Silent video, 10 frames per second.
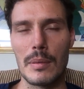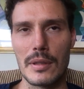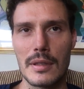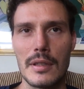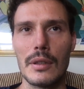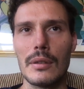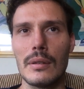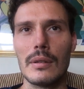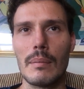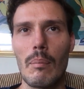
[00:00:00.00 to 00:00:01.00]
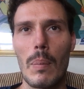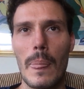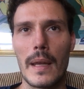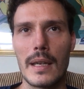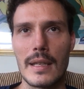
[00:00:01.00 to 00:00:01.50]
still
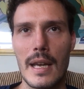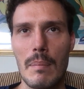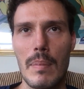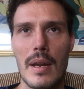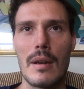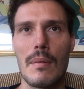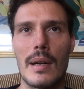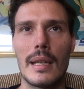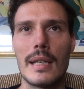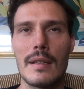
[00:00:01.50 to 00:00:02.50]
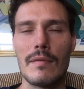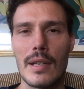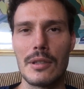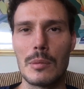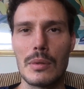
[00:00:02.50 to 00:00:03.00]
can get better while eating
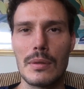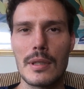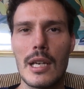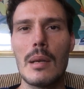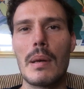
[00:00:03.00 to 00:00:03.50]
vegetables.